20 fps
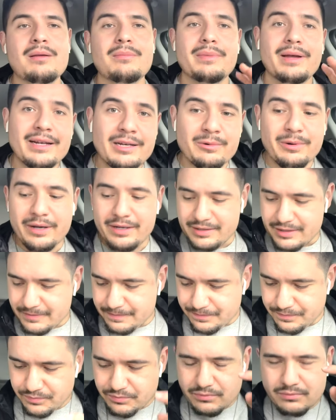Anyways,
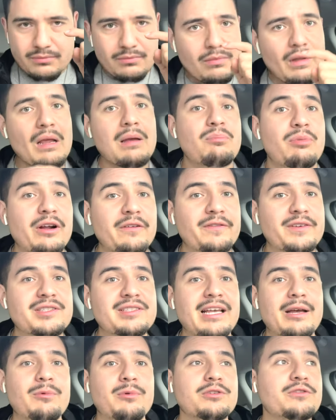breakfast
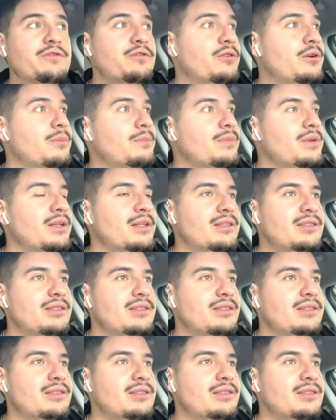sandwich from